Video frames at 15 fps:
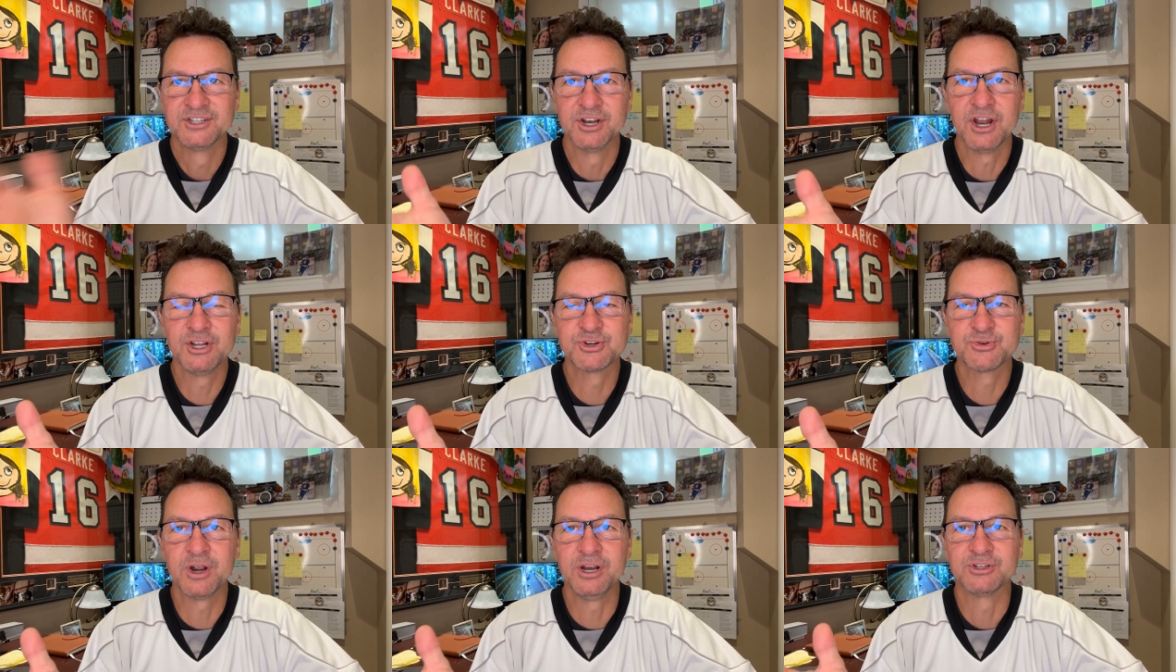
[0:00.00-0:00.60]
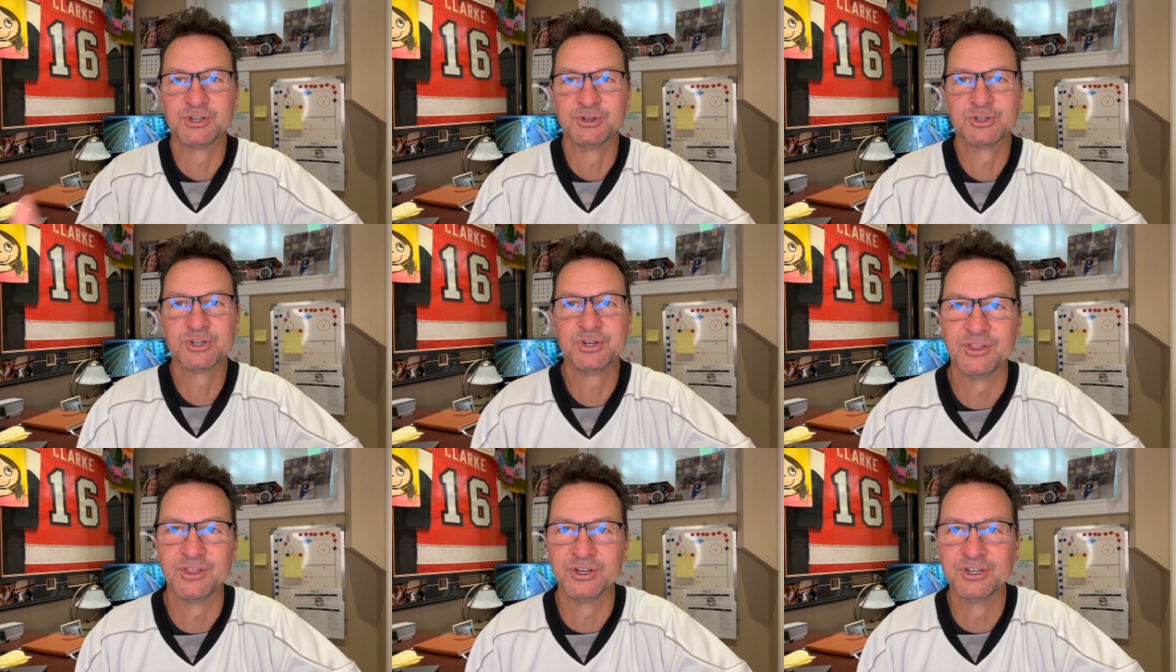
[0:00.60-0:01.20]
today's great,
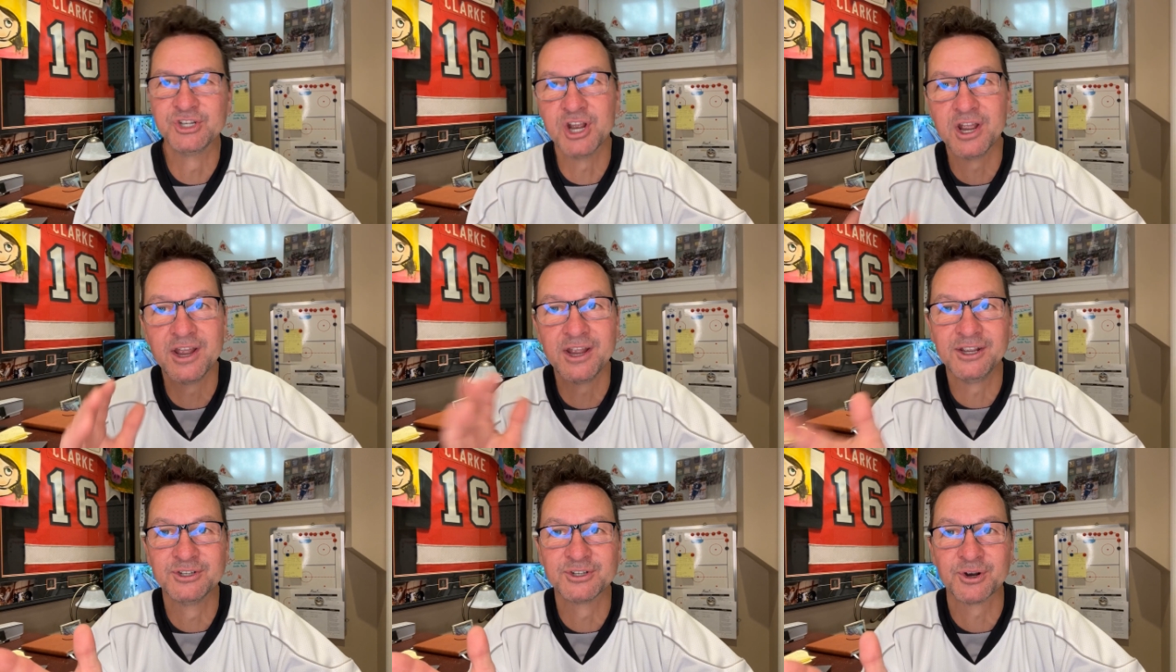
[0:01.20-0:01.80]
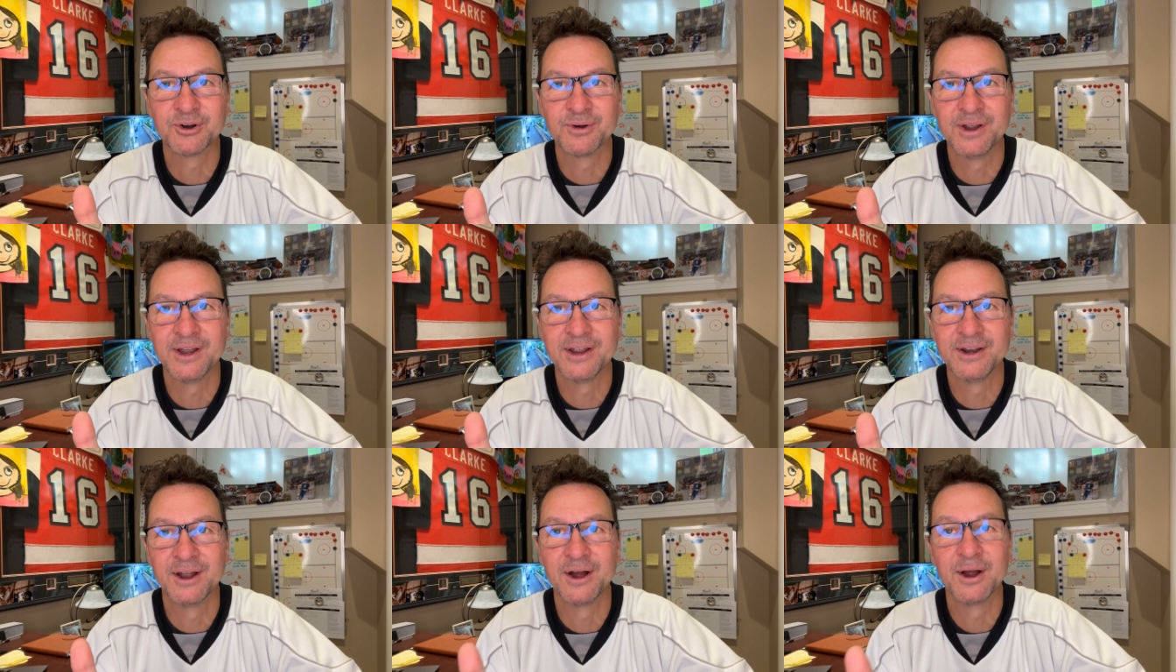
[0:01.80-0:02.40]
Susan. The Jays are
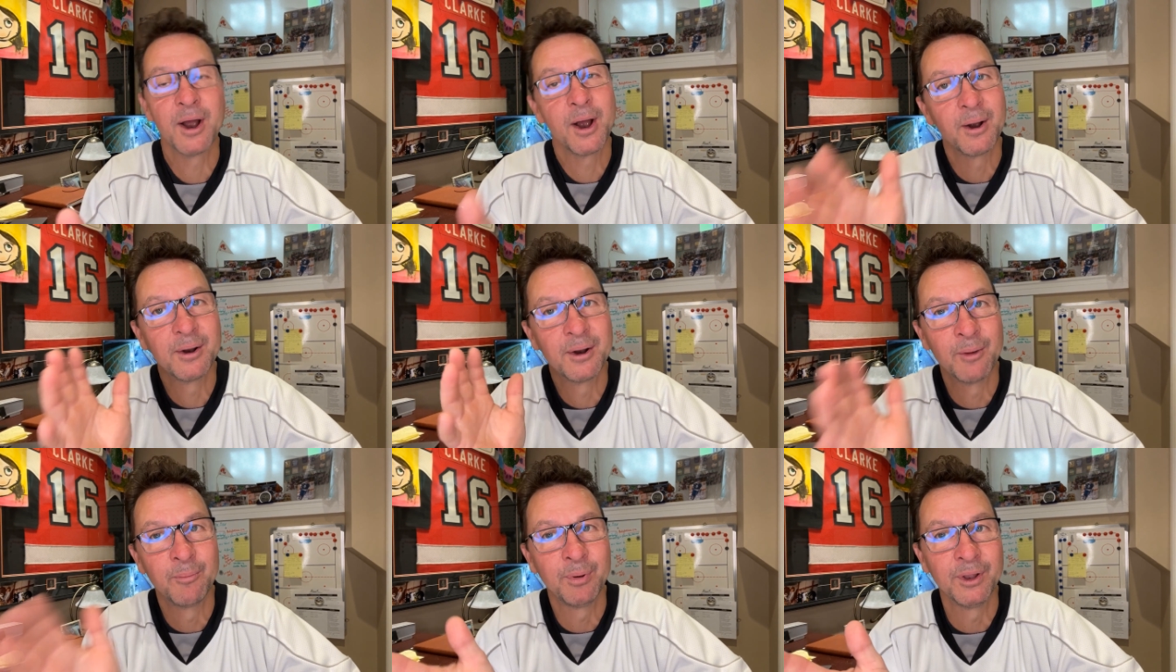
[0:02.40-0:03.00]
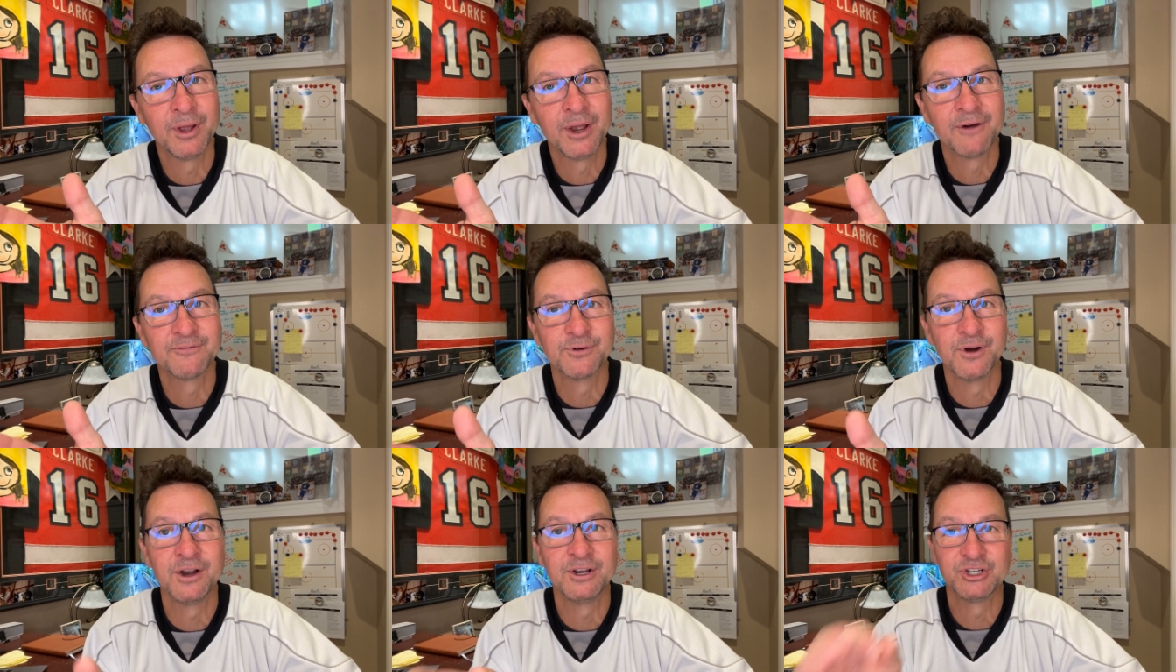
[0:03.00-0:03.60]
in a, a playoff
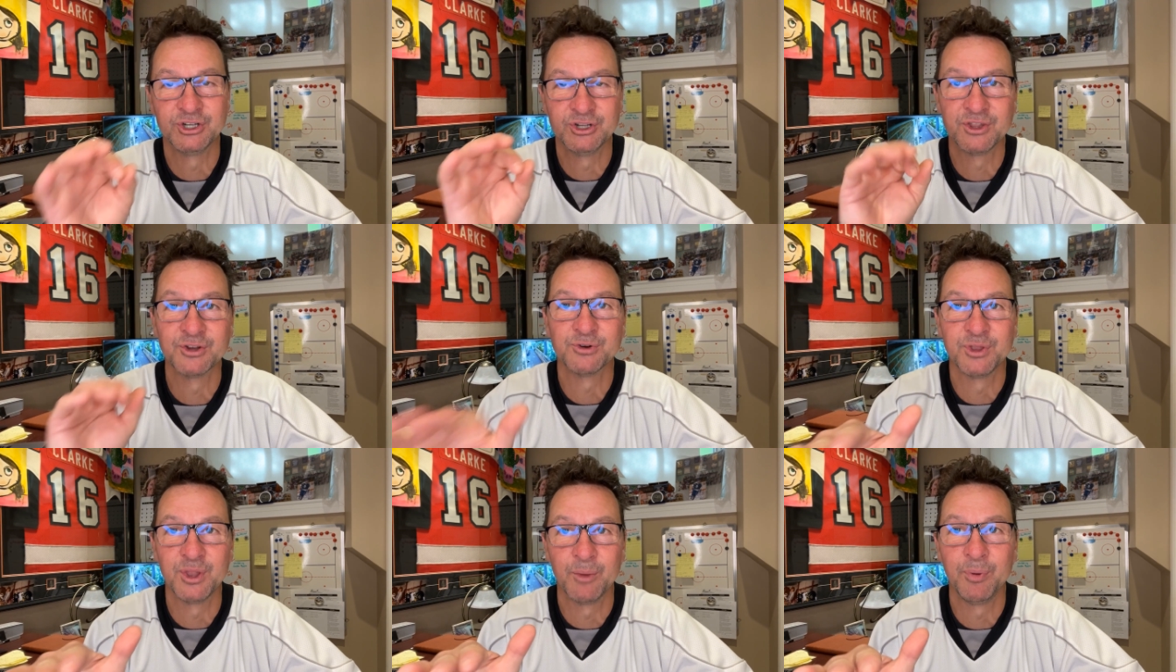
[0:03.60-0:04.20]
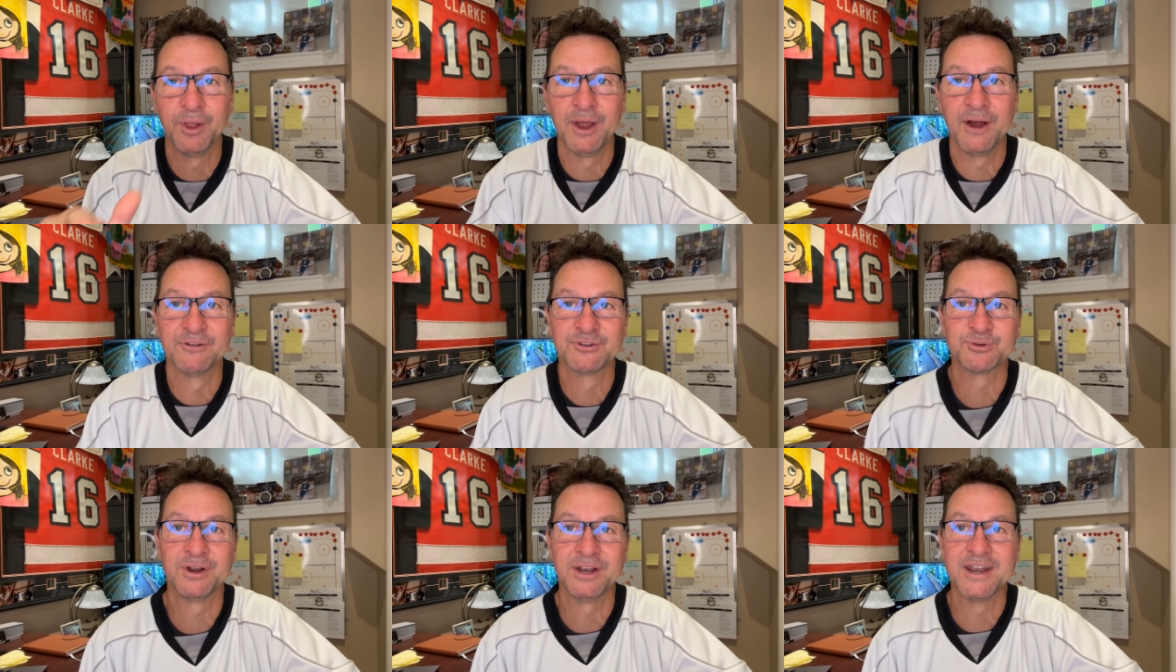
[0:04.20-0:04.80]
run. They're in the
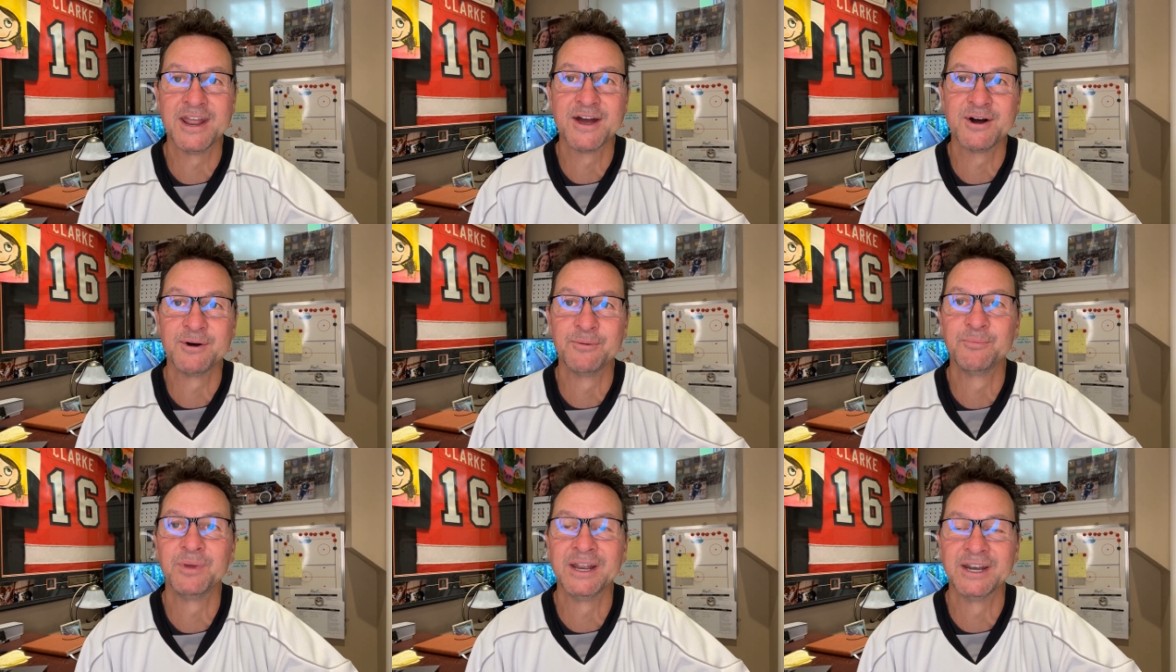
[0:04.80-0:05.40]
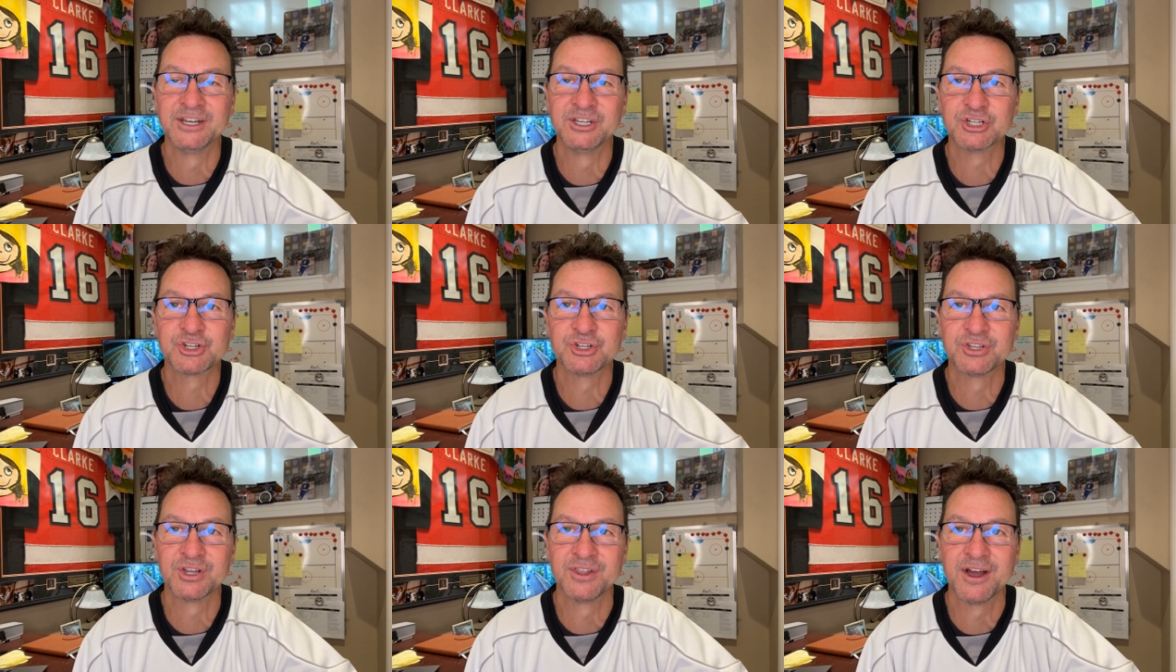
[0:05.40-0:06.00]
playoffs right now. In
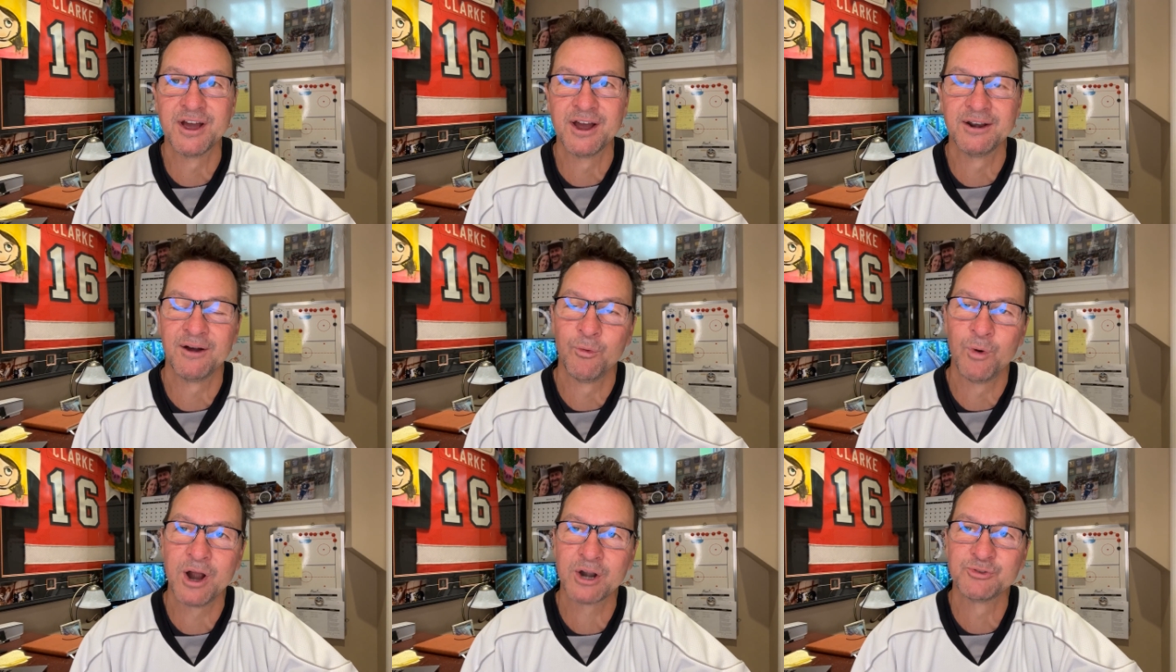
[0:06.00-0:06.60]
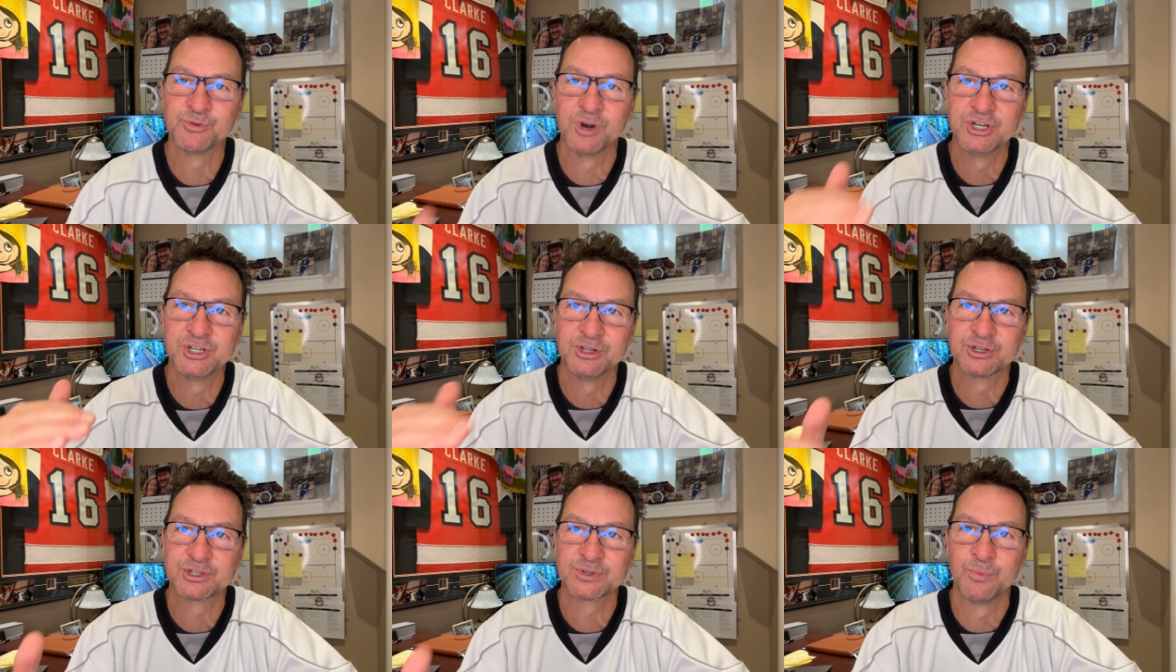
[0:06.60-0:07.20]
addition to that, I walked Reggie
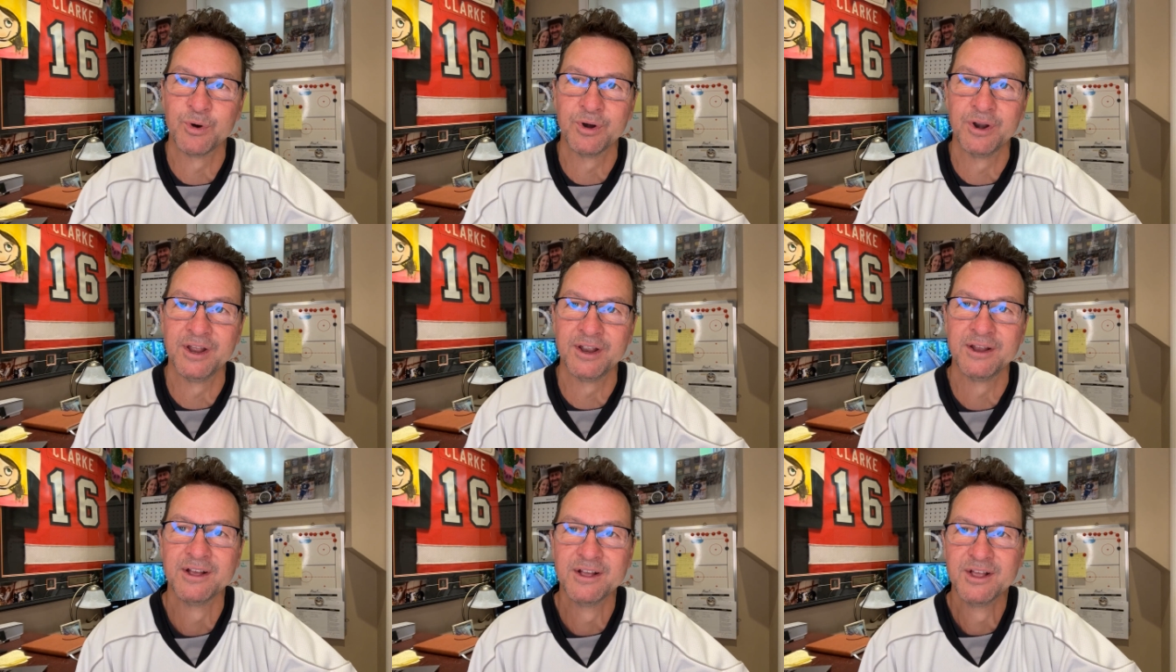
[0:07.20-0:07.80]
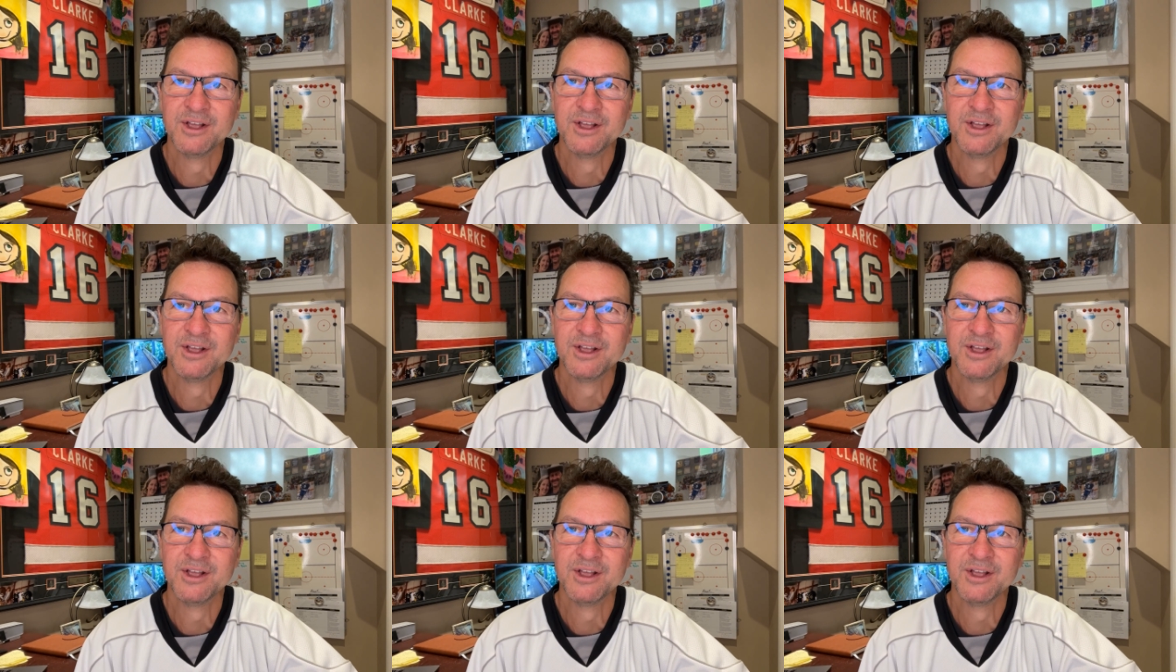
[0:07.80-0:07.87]
this morning.